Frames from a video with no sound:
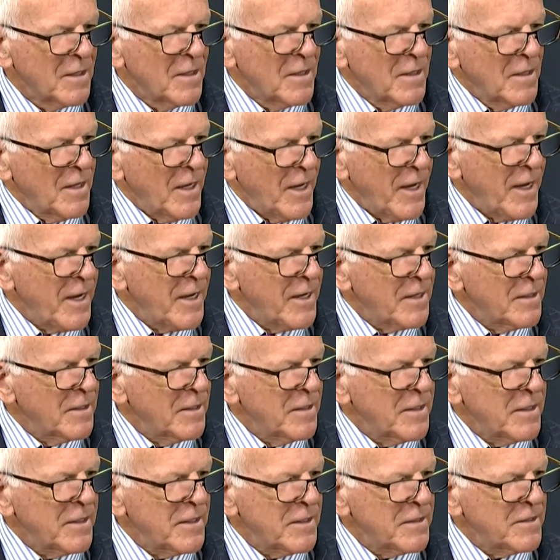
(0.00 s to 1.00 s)

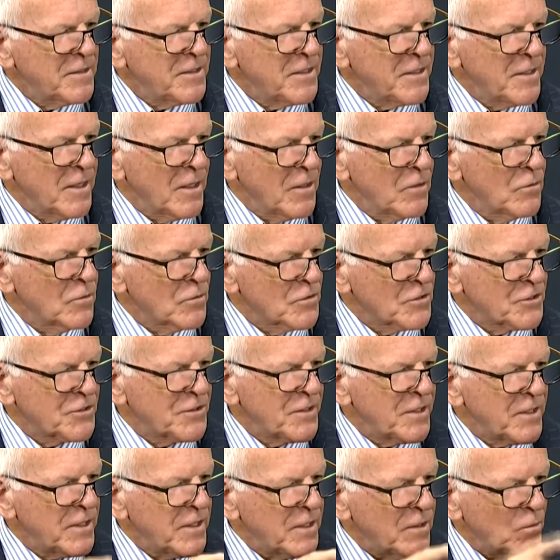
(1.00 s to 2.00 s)
And it denotes
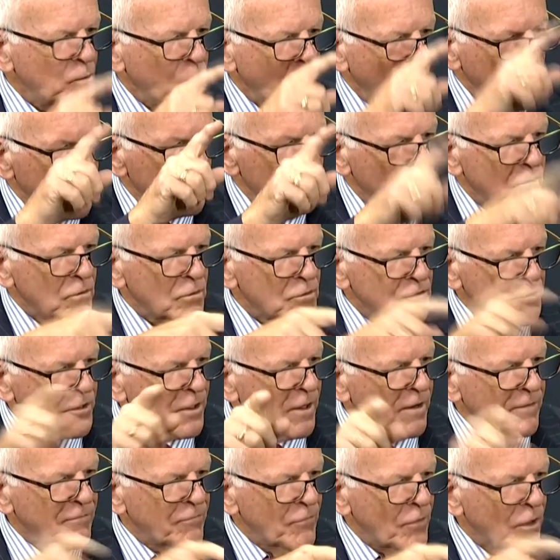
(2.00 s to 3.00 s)
the wheels
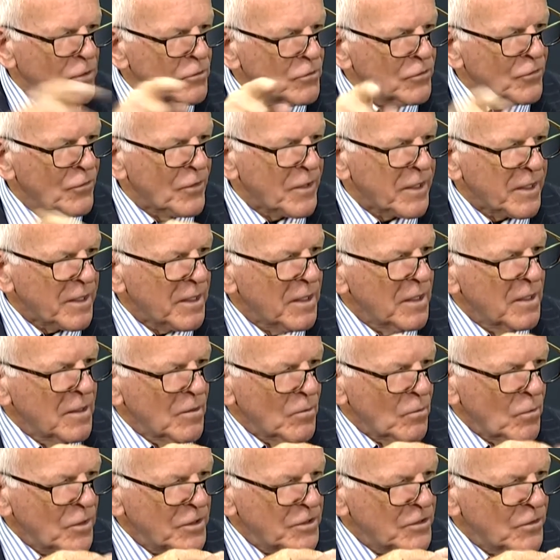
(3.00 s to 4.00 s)
of Rotary,
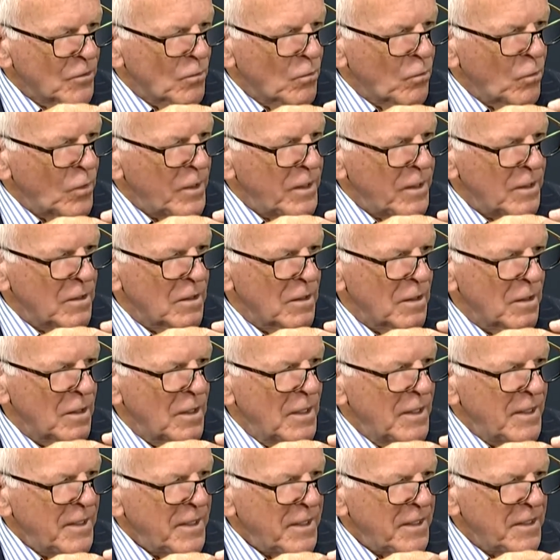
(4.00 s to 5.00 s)
which the wheel
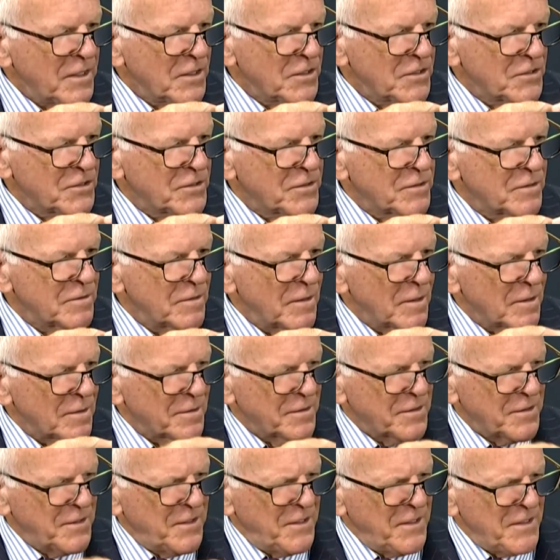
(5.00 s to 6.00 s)
is
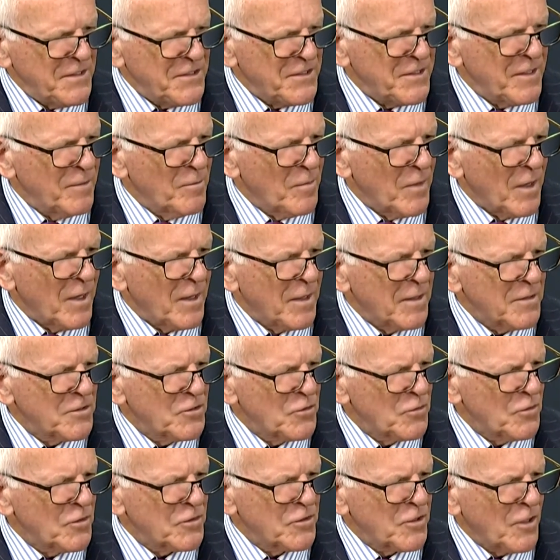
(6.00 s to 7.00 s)
not dissimilar
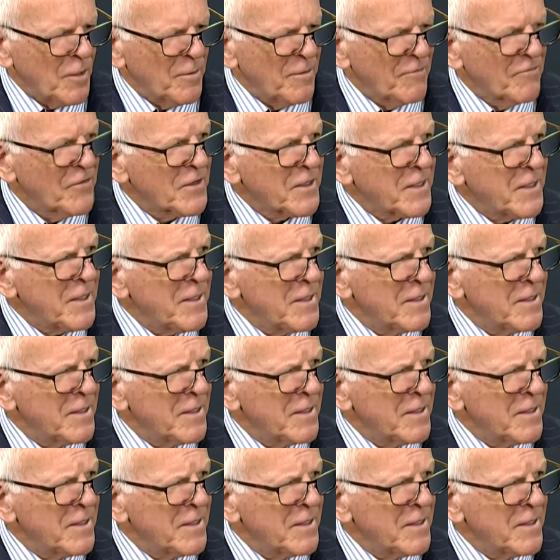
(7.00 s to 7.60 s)
to the top of a gear